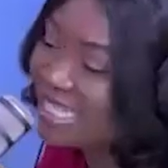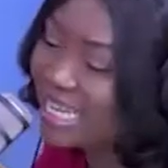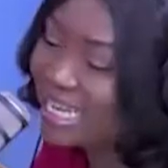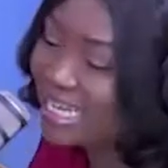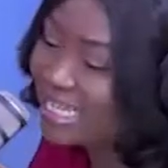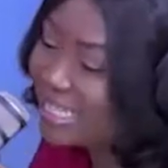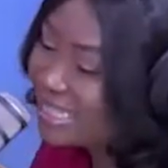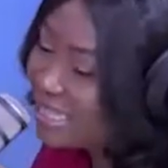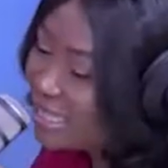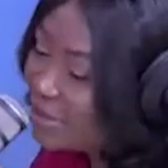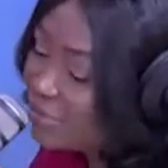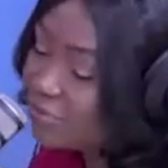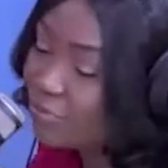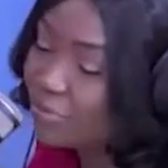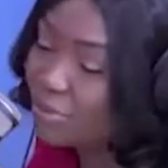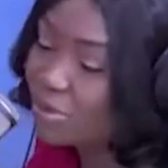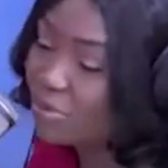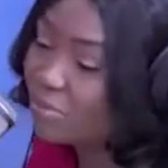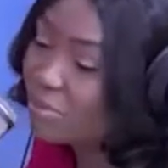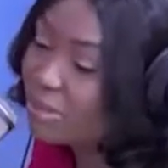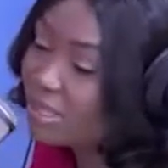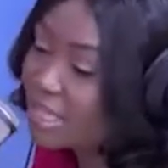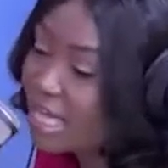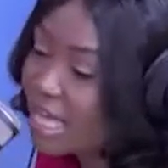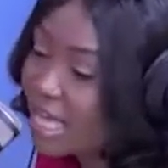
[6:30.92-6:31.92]
there's anything
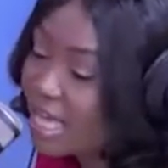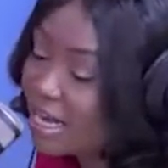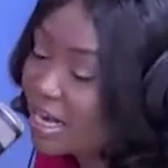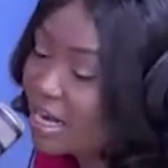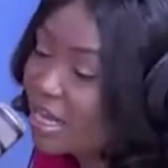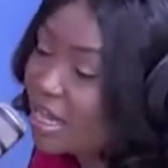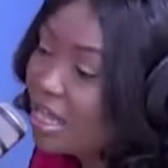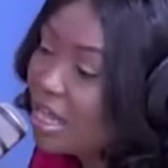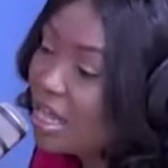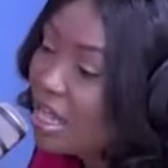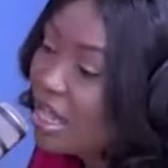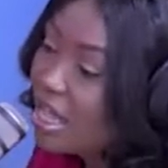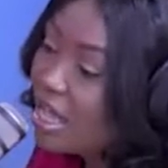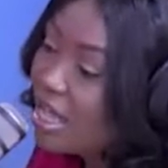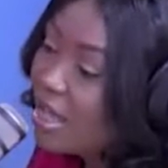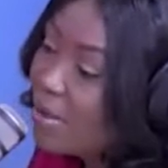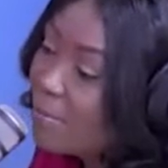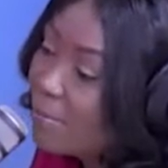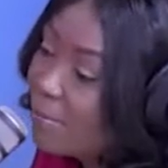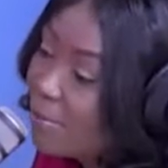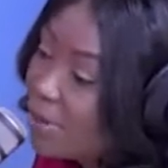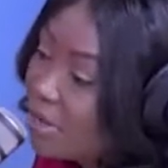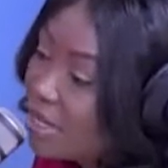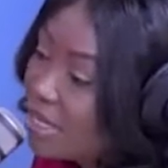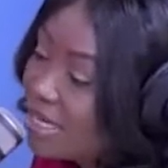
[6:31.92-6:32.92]
wrong with that,
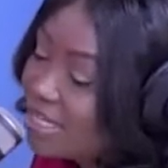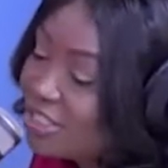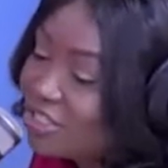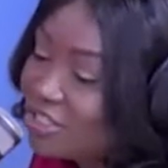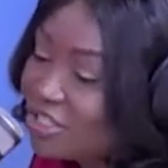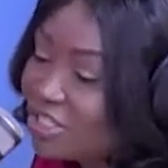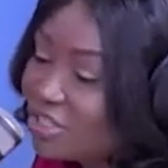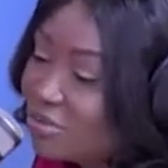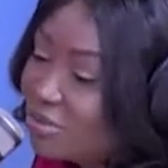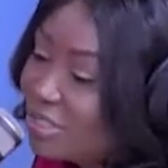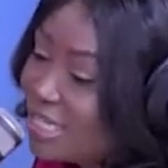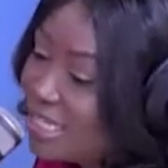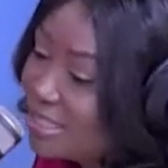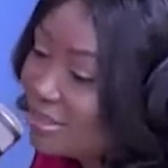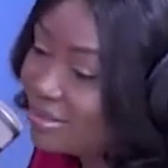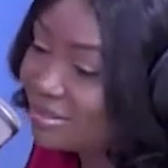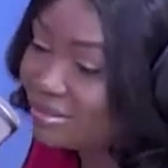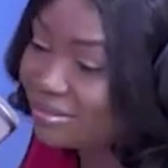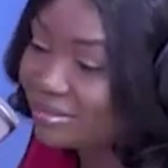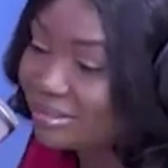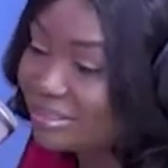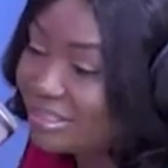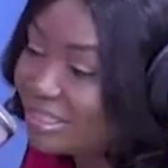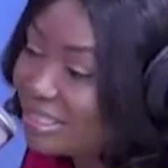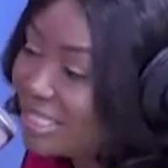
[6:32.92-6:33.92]
but just date
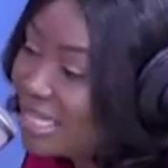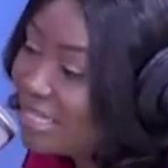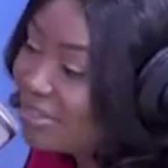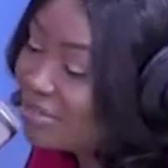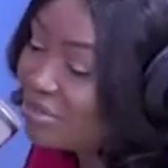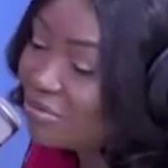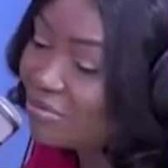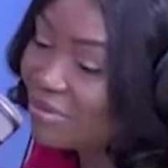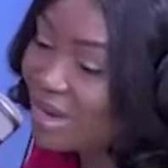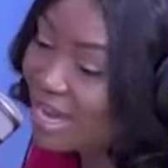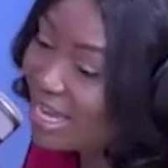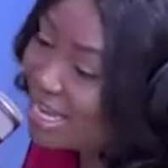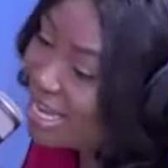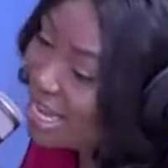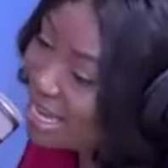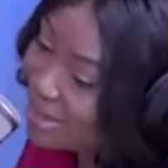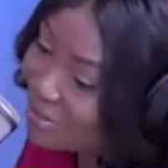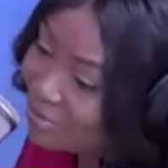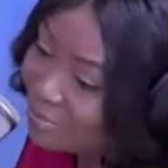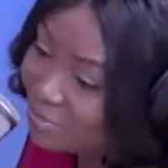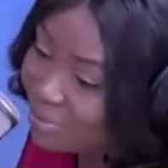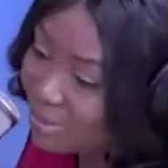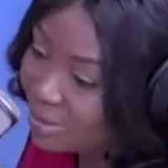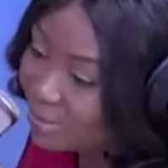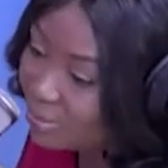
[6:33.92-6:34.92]
the right
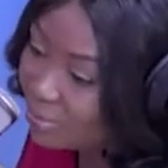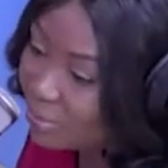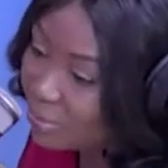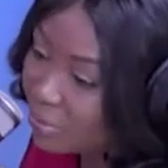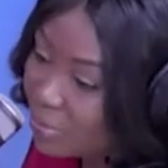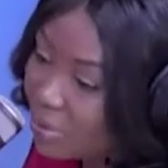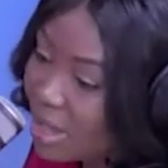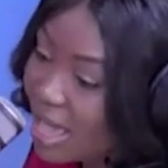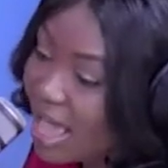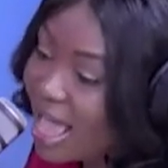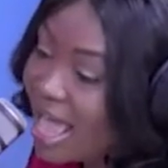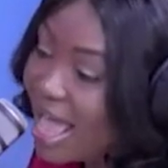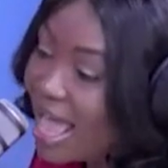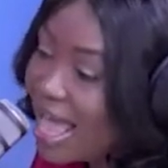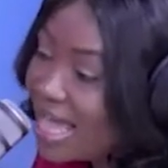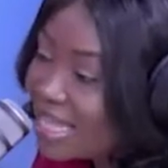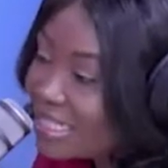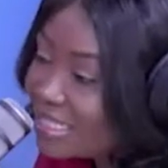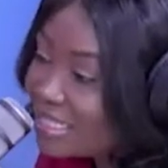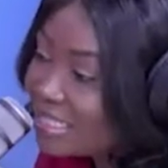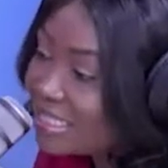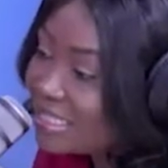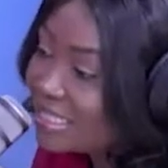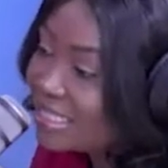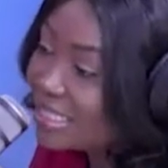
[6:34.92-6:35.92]
kind of people,
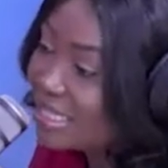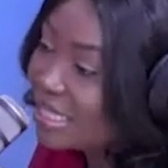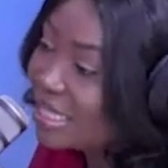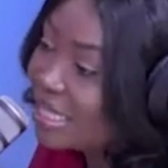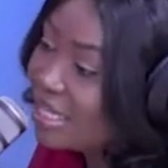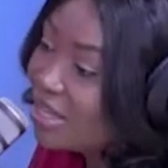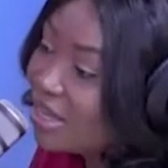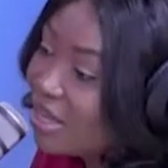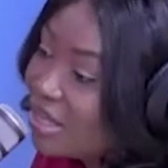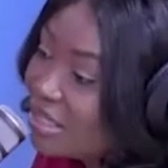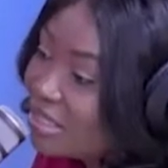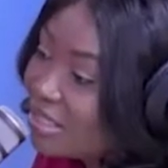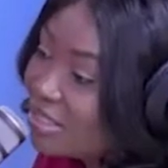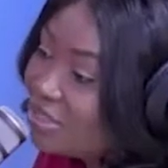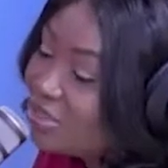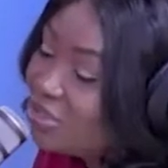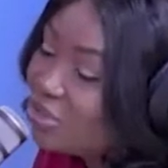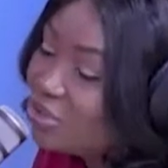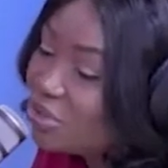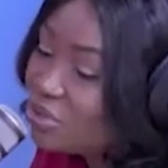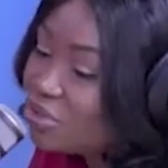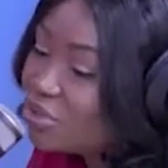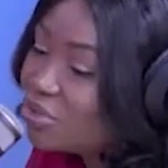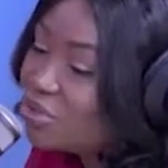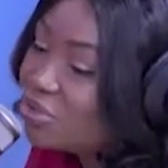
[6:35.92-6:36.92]
and
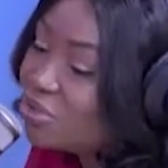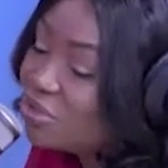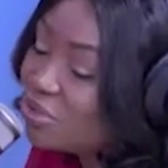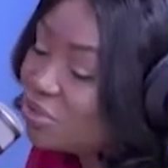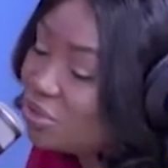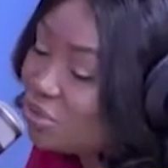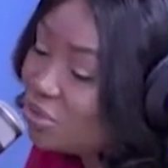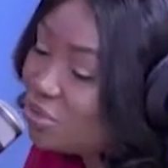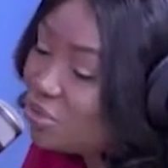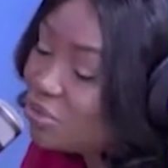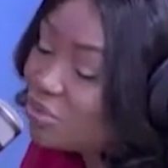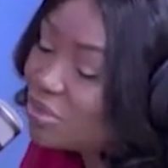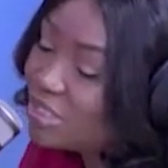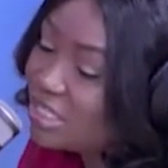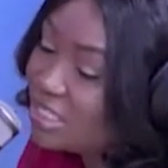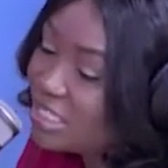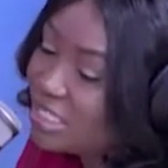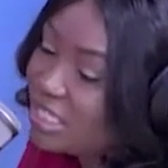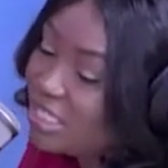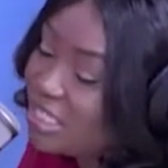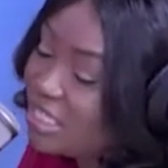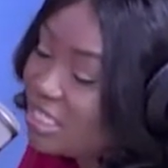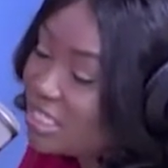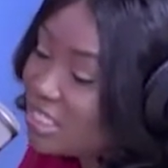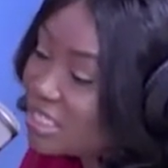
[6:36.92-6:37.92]
just use
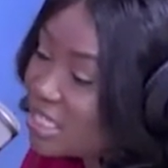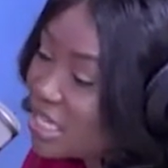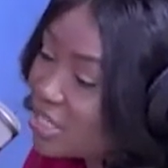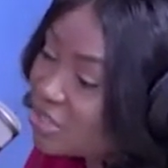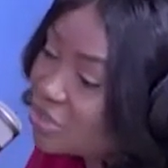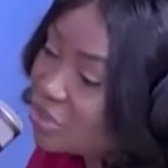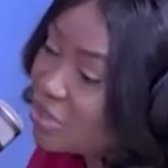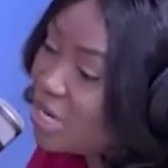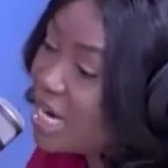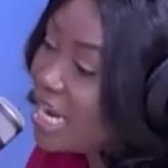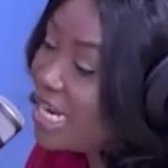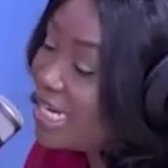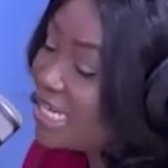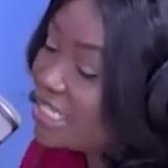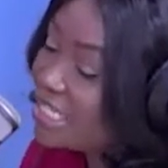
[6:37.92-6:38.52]
the sexual